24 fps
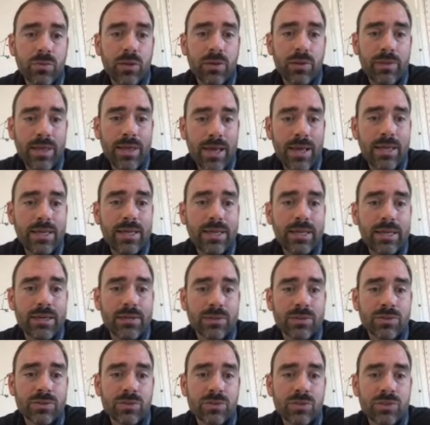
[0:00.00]
Well, that
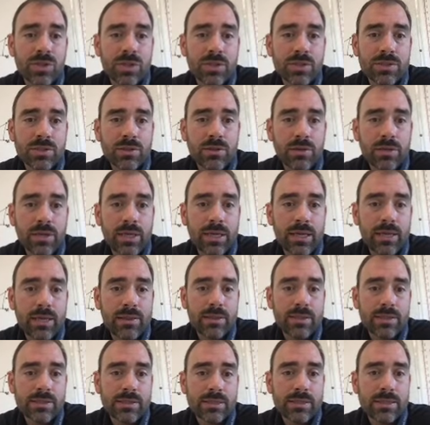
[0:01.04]
is just looking at
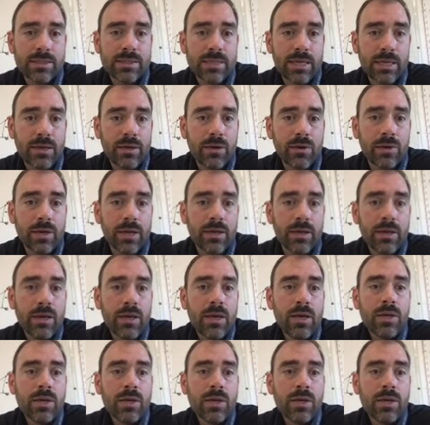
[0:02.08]
this and saying, okay,